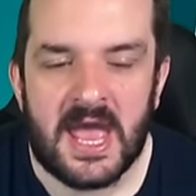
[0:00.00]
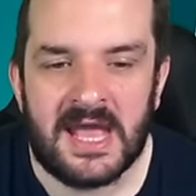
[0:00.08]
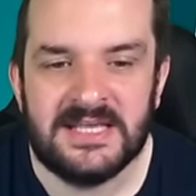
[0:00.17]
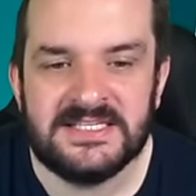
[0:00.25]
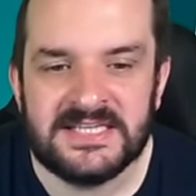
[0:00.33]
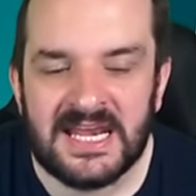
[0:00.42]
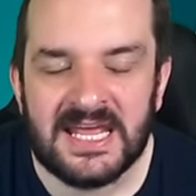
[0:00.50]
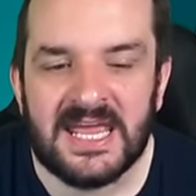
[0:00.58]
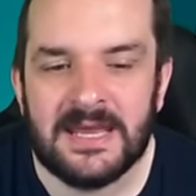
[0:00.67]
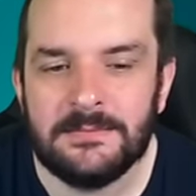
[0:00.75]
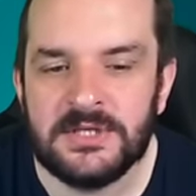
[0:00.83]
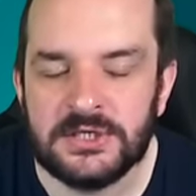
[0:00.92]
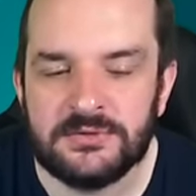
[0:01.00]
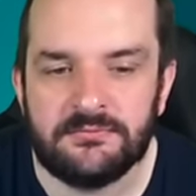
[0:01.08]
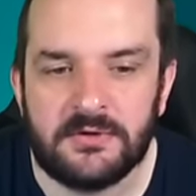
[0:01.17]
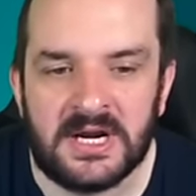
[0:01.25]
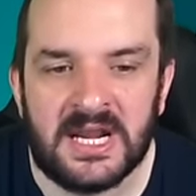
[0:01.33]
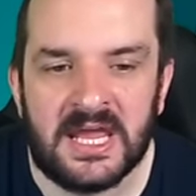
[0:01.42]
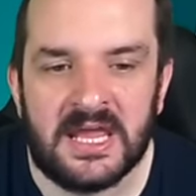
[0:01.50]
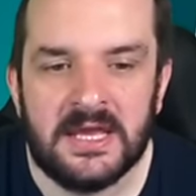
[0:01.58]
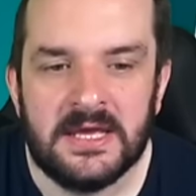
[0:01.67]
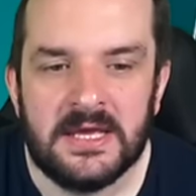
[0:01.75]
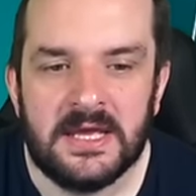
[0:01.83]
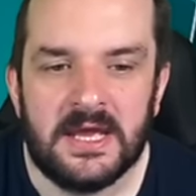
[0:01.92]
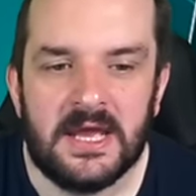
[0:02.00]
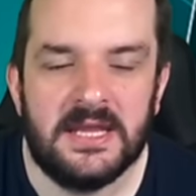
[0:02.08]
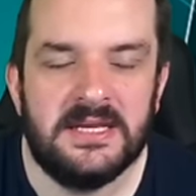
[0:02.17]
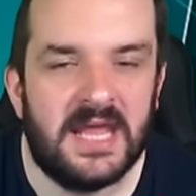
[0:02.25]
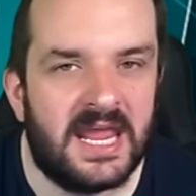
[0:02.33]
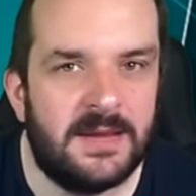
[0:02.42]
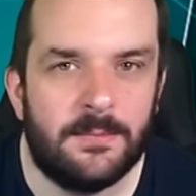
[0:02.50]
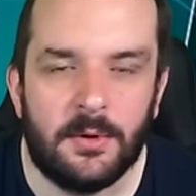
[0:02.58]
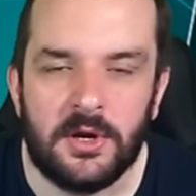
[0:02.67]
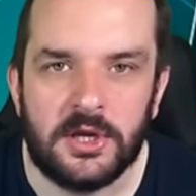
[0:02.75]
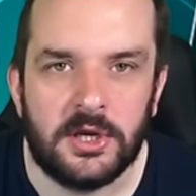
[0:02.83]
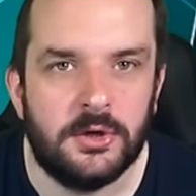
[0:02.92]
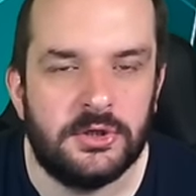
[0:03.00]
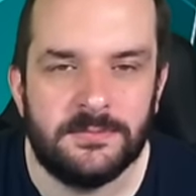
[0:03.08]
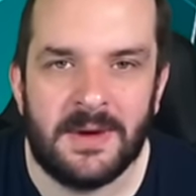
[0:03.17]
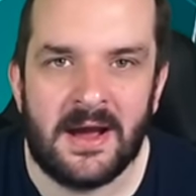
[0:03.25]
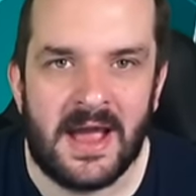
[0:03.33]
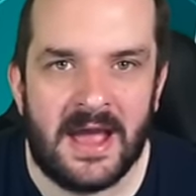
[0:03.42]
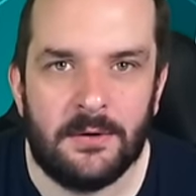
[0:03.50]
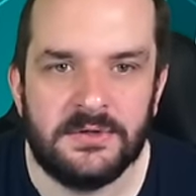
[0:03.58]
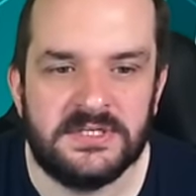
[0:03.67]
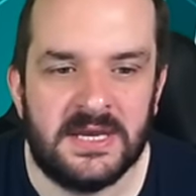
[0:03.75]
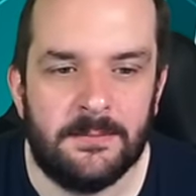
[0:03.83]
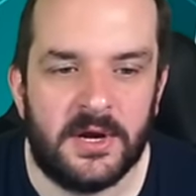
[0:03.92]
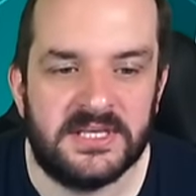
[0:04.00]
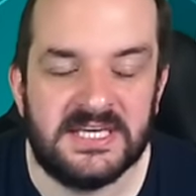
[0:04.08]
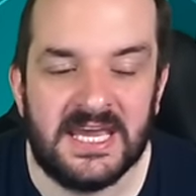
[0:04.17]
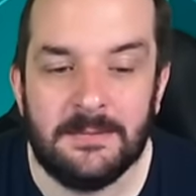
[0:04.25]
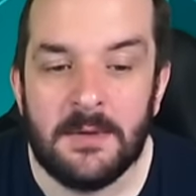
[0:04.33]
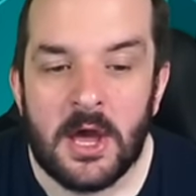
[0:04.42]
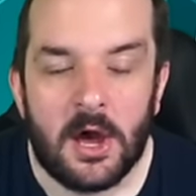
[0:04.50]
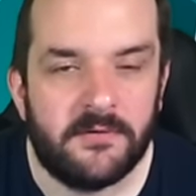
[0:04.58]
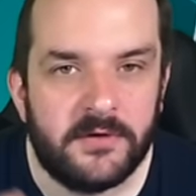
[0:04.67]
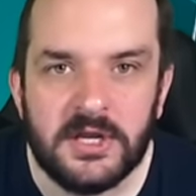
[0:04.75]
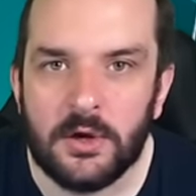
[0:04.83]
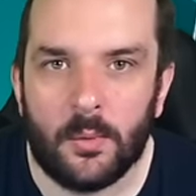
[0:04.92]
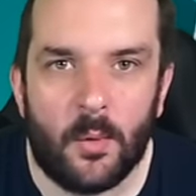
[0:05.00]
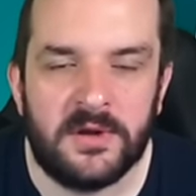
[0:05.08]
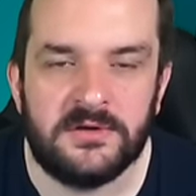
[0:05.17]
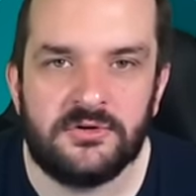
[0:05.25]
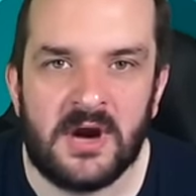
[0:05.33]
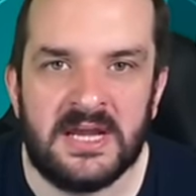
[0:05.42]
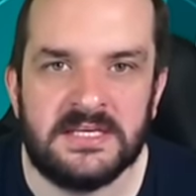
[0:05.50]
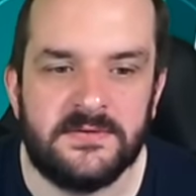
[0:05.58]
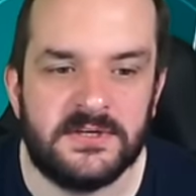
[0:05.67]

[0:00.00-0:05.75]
And selling him doesn't really enable a huge amount else in my team. I've only got one transfer.